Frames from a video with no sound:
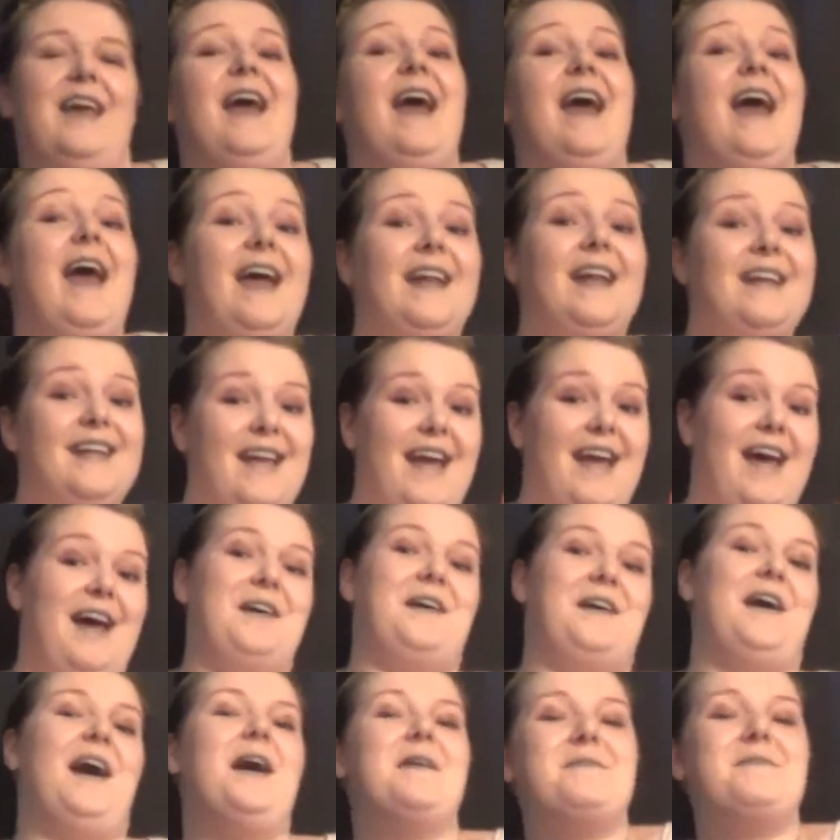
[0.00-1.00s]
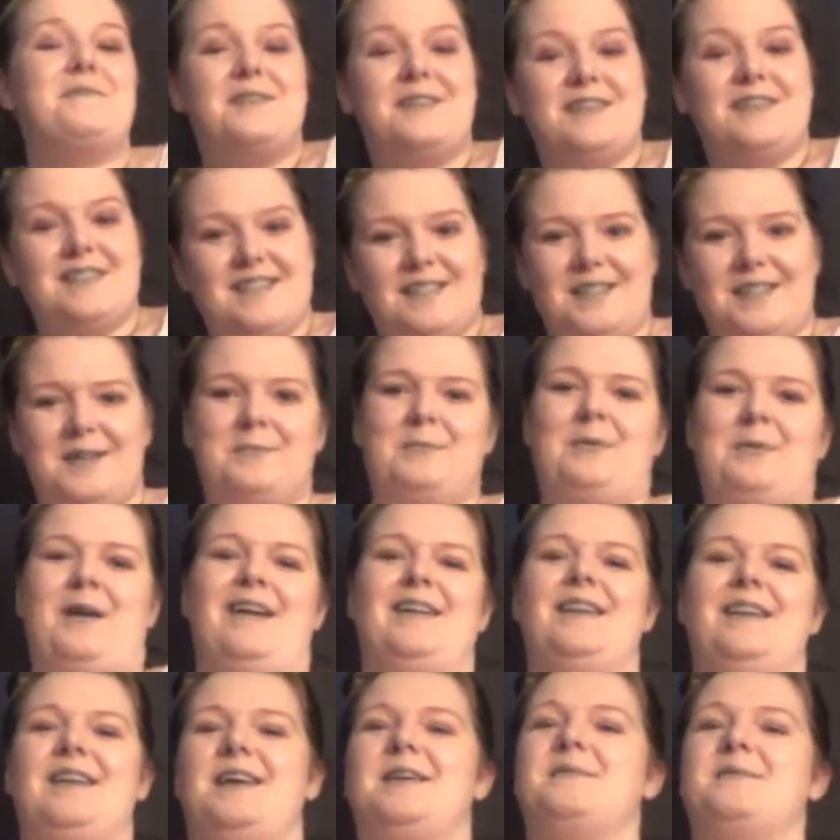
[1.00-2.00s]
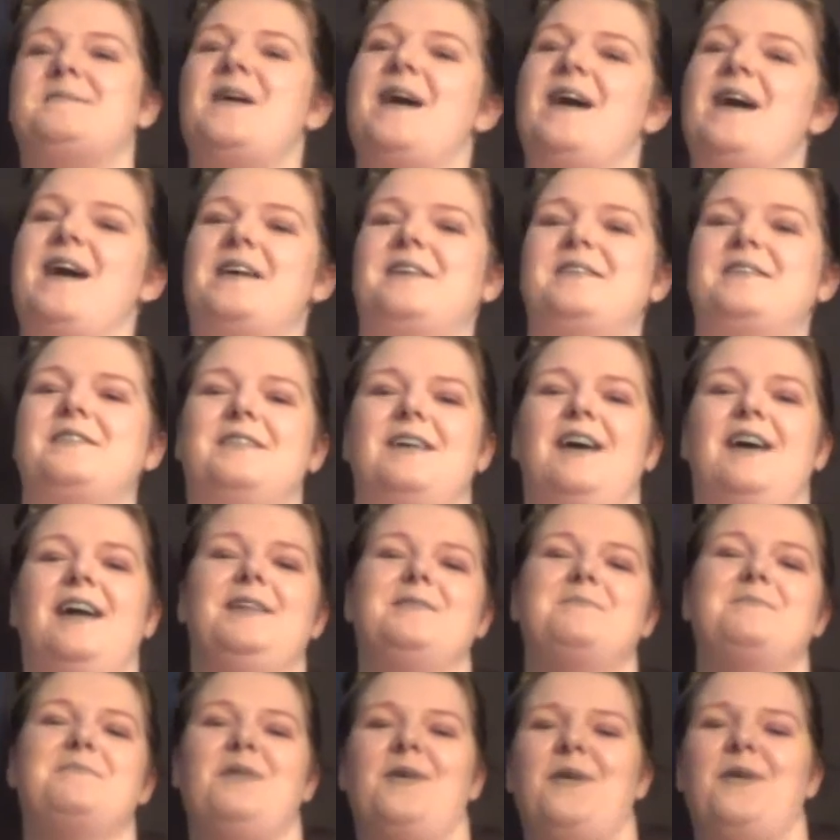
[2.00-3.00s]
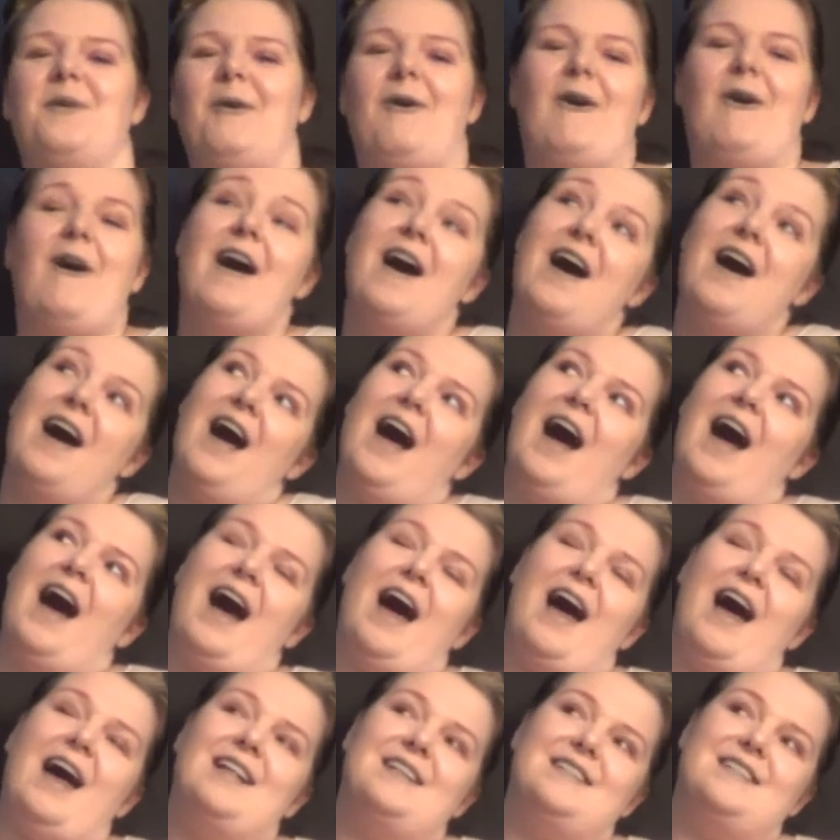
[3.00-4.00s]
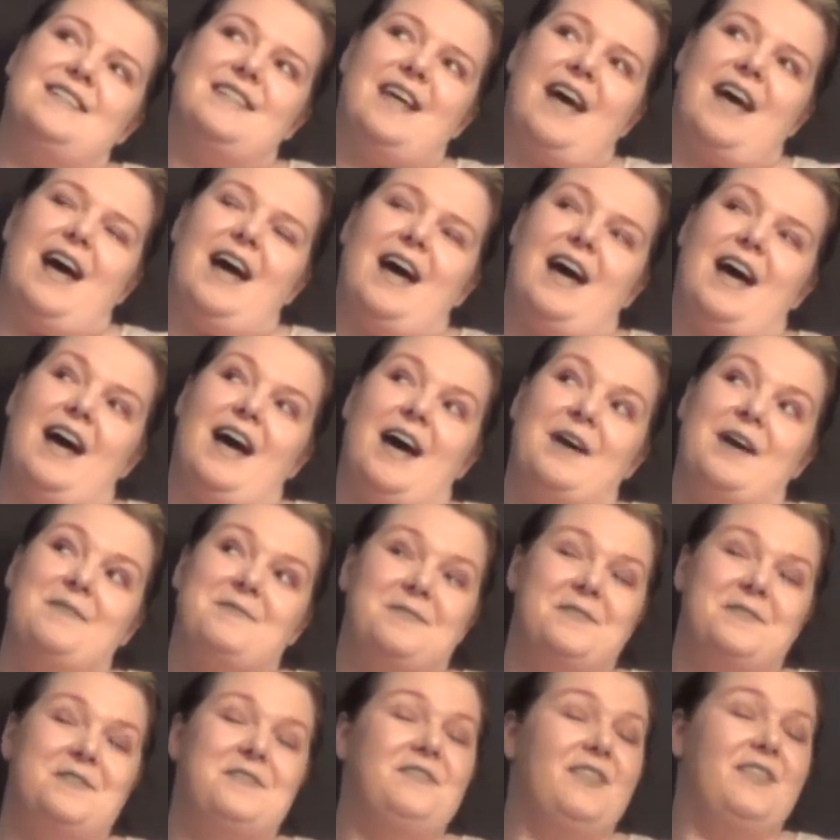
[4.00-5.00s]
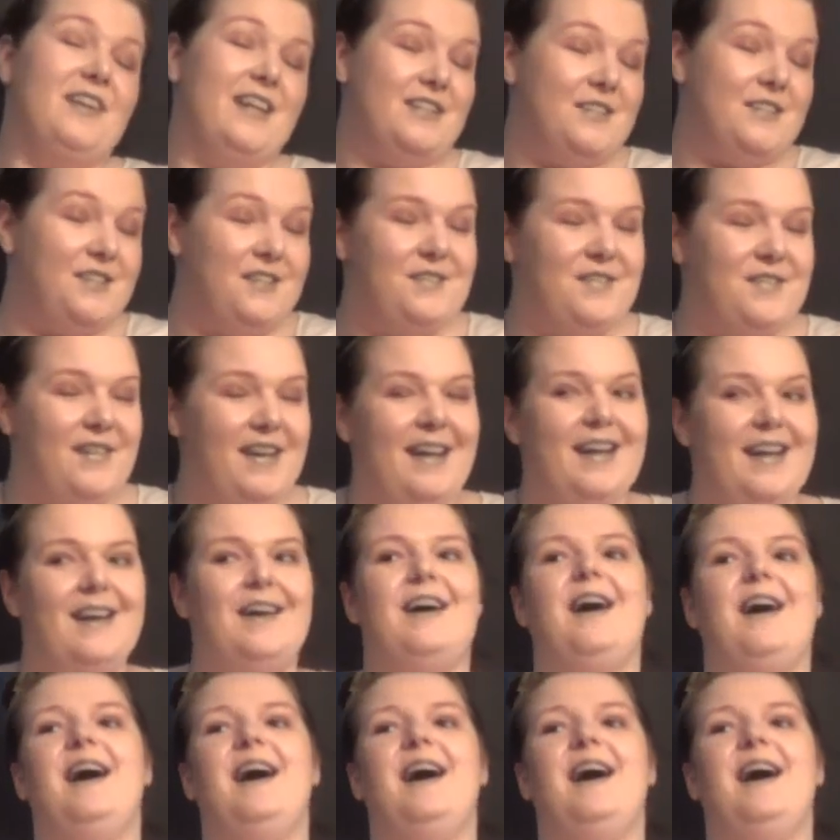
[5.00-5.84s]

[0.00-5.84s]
Anyhow, I'm going to stop ranting about Edgar Allan Poe and I'm going to finish this video.